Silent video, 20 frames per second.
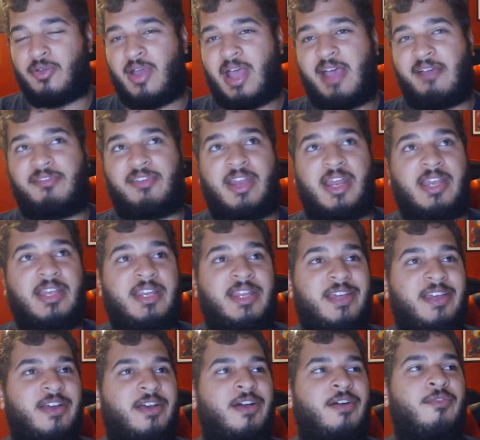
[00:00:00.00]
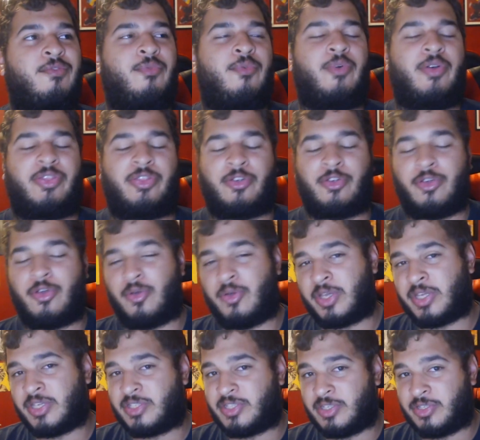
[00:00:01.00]
have an idea of what they're
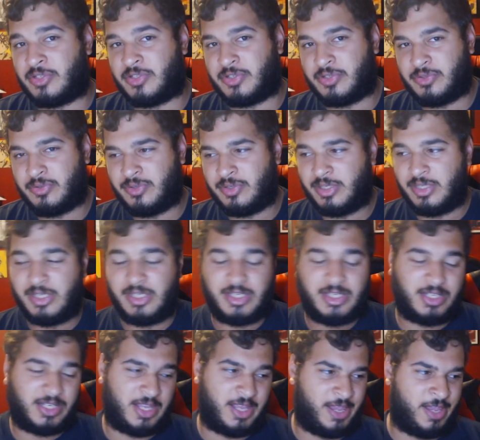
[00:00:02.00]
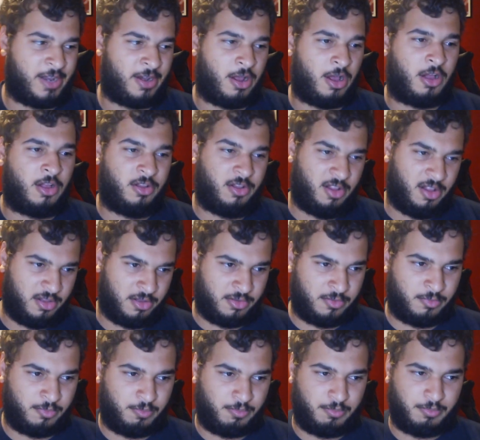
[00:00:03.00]
going to do, and
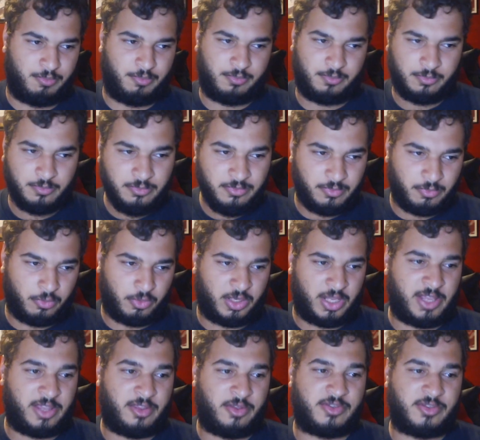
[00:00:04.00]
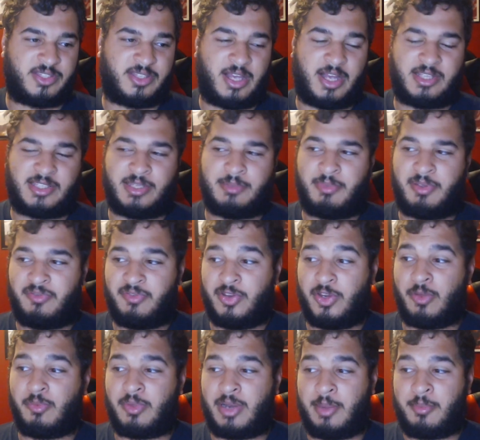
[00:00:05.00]
I'll relay those thoughts in my
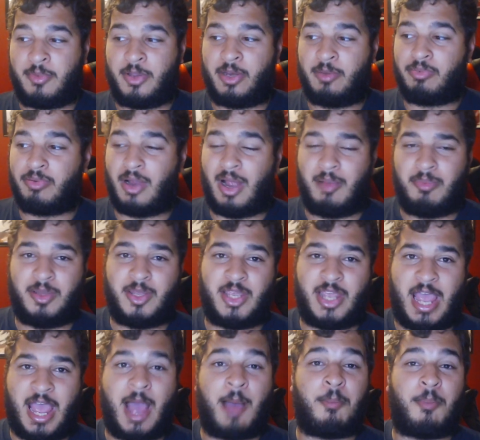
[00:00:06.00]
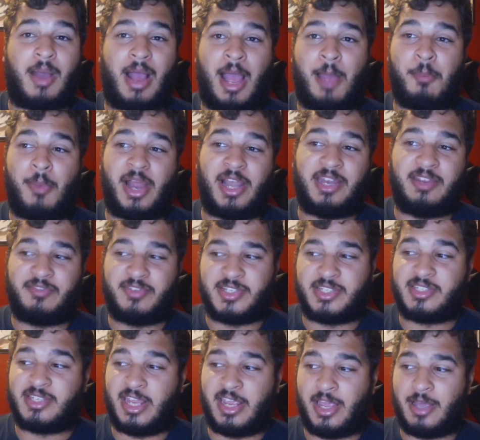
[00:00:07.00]
video. But I'm gonna I might even
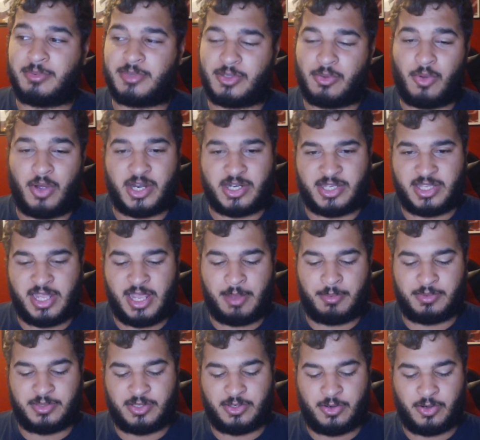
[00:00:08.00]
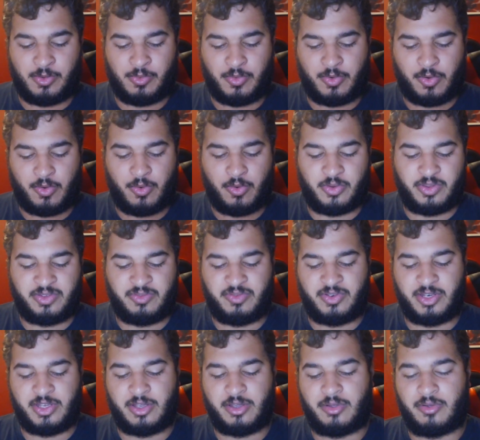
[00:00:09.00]
stay up to watch the episode and record the
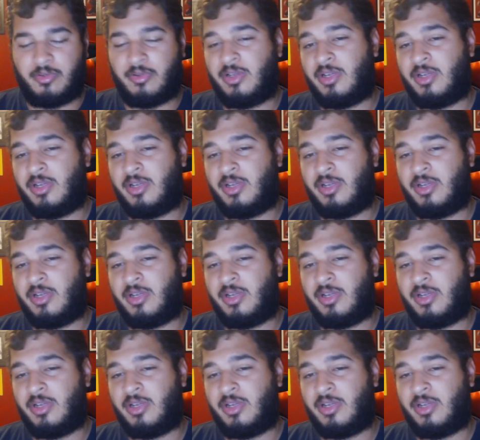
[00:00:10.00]
video.